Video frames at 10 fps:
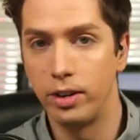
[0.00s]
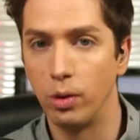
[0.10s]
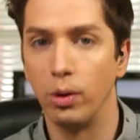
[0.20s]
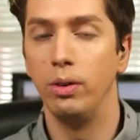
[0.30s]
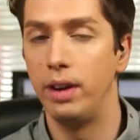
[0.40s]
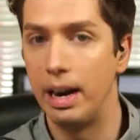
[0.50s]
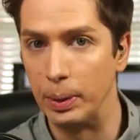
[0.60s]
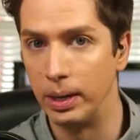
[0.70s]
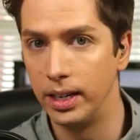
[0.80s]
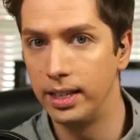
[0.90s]
your own
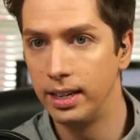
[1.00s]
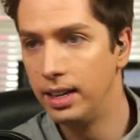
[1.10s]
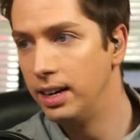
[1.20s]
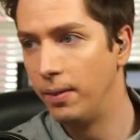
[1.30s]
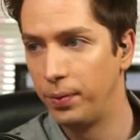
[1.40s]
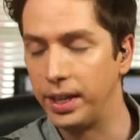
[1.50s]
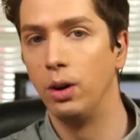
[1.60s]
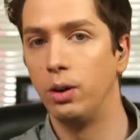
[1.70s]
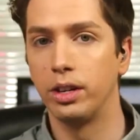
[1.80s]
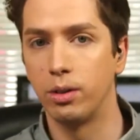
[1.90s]
neighborhood,
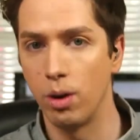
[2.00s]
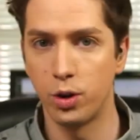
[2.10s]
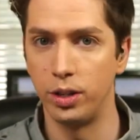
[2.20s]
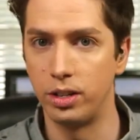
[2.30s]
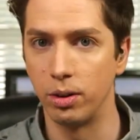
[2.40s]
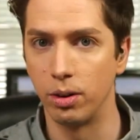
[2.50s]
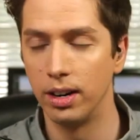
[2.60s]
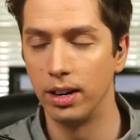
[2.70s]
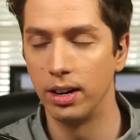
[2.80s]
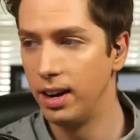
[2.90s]
go to the grocery
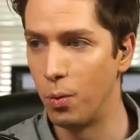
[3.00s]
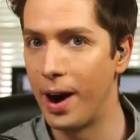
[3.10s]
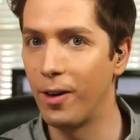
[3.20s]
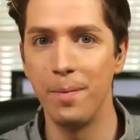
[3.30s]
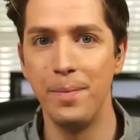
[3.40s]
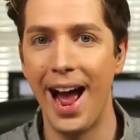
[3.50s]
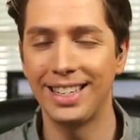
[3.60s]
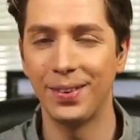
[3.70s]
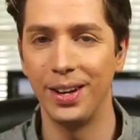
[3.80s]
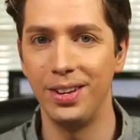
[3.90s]
store, wear a
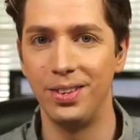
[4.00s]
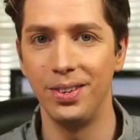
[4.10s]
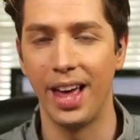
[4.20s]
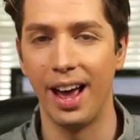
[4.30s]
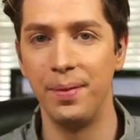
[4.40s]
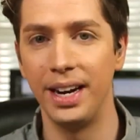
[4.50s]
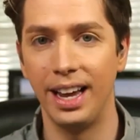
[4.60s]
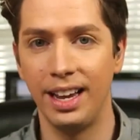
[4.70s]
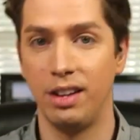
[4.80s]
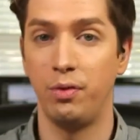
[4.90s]
mask while you do that. I mean,
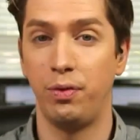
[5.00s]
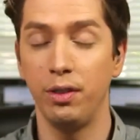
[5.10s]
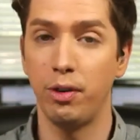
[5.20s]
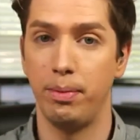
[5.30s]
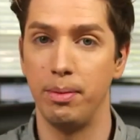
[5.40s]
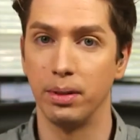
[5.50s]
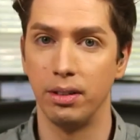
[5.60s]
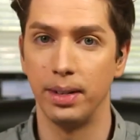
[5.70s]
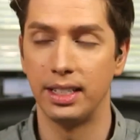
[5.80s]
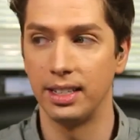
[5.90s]
it, you feel for people
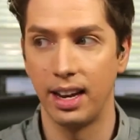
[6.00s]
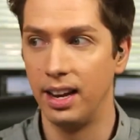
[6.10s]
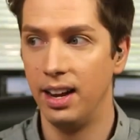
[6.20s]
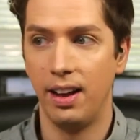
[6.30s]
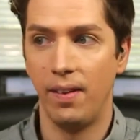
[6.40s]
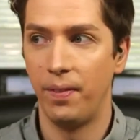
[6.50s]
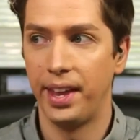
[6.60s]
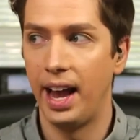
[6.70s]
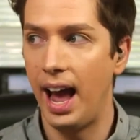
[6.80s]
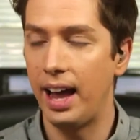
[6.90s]
too, because it's like,
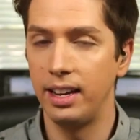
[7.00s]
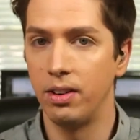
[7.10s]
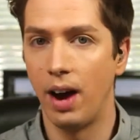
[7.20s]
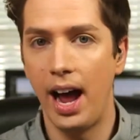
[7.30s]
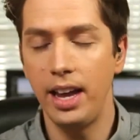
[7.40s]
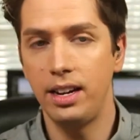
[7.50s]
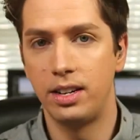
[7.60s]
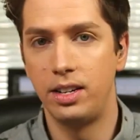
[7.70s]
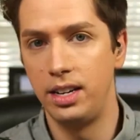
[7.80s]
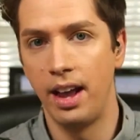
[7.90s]
I, you know, I
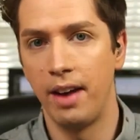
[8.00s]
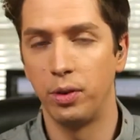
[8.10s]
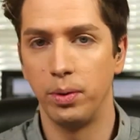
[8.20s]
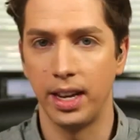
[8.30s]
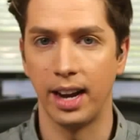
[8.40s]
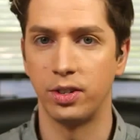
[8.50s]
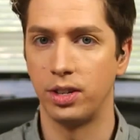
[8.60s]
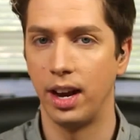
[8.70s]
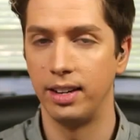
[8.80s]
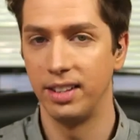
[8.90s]
didn't ever really
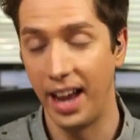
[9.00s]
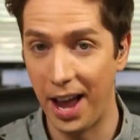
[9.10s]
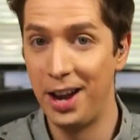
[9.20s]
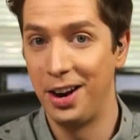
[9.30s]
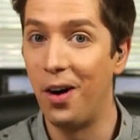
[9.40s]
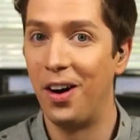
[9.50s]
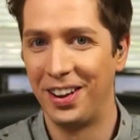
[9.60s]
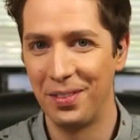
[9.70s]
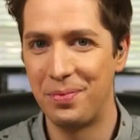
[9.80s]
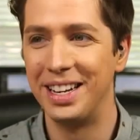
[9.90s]
exercise at
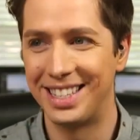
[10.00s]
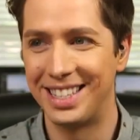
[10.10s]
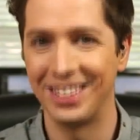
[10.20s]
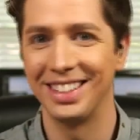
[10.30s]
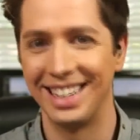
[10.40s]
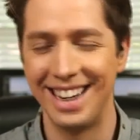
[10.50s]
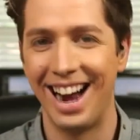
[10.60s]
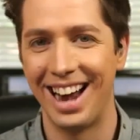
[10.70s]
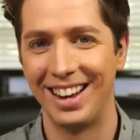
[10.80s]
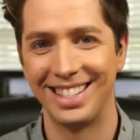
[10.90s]
all, but certainly not
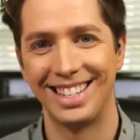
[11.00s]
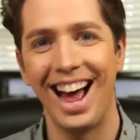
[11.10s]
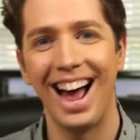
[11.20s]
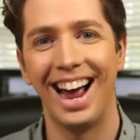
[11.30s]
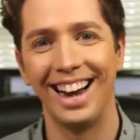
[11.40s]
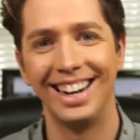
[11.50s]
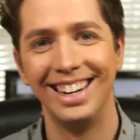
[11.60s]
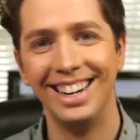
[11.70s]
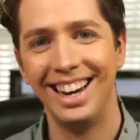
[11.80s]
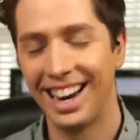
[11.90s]
outside,
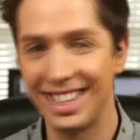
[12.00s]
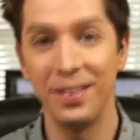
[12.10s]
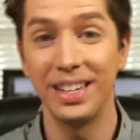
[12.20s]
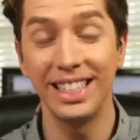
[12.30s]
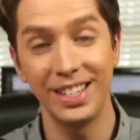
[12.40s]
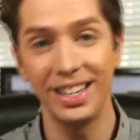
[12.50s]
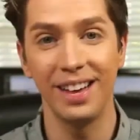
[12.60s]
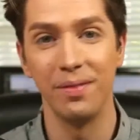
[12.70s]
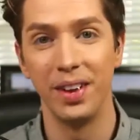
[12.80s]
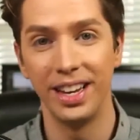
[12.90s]
because I went to the
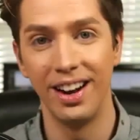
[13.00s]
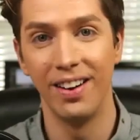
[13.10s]
gym, you know,